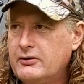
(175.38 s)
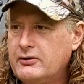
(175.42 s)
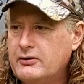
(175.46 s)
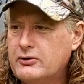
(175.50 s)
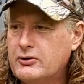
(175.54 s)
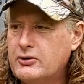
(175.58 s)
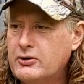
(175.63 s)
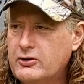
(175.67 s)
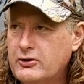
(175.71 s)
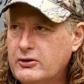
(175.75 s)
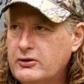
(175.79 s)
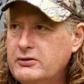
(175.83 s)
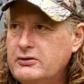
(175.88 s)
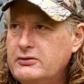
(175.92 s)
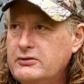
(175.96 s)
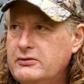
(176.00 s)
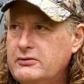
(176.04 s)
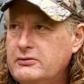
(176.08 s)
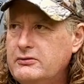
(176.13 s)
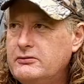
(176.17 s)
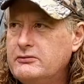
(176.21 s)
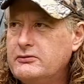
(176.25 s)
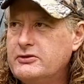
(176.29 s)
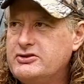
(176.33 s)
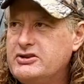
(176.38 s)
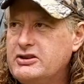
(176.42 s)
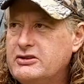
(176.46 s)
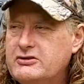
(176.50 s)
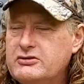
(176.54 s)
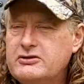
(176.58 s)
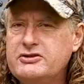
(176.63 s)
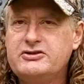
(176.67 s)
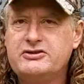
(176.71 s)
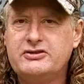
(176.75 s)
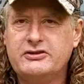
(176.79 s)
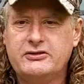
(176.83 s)
Or what you
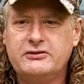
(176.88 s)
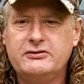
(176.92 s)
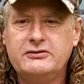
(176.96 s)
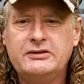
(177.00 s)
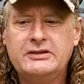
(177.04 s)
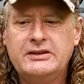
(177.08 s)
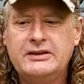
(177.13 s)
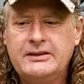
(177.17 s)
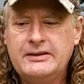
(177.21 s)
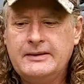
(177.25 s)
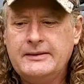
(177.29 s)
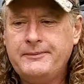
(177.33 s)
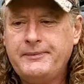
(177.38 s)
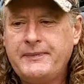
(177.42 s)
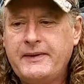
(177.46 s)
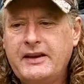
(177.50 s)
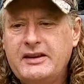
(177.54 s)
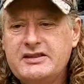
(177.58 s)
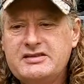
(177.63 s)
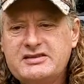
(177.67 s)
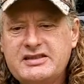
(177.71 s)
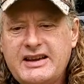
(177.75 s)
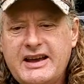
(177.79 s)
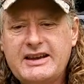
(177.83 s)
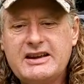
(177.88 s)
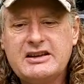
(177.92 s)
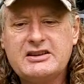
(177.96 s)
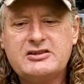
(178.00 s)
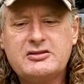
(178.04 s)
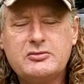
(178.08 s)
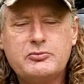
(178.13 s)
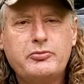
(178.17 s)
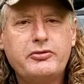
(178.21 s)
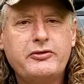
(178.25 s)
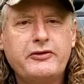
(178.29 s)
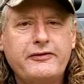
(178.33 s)
could do is take it
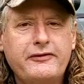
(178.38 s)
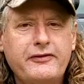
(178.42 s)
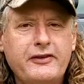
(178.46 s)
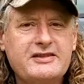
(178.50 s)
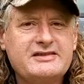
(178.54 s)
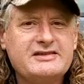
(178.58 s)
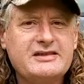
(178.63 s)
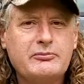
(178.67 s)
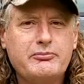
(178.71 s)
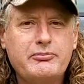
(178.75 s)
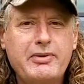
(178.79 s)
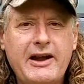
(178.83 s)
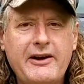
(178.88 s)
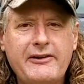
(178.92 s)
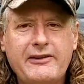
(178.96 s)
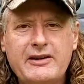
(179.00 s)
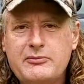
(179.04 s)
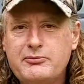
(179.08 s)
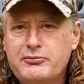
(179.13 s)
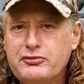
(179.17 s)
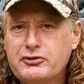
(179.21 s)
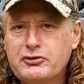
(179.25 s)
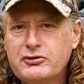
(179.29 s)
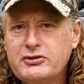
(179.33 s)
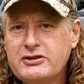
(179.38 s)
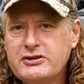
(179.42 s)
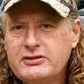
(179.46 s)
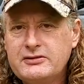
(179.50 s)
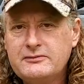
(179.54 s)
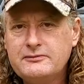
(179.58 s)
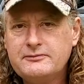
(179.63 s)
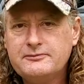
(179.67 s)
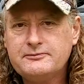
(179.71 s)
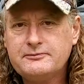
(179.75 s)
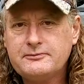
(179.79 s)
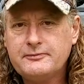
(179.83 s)
to Professor Barry Brook
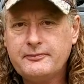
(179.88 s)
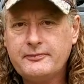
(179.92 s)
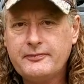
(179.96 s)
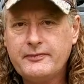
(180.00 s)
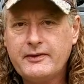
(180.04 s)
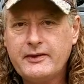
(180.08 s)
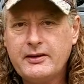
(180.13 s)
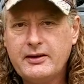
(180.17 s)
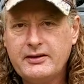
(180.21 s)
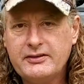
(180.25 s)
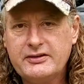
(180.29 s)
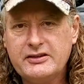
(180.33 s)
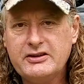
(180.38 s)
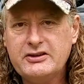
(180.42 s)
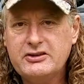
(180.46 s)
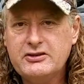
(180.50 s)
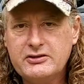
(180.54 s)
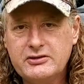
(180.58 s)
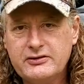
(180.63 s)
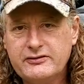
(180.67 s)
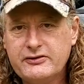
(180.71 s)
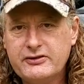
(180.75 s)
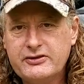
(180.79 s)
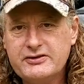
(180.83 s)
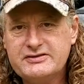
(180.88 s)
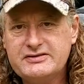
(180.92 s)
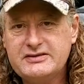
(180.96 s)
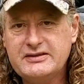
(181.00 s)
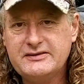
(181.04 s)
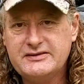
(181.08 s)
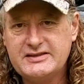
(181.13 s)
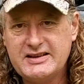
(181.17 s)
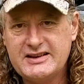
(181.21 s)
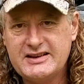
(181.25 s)
at the University of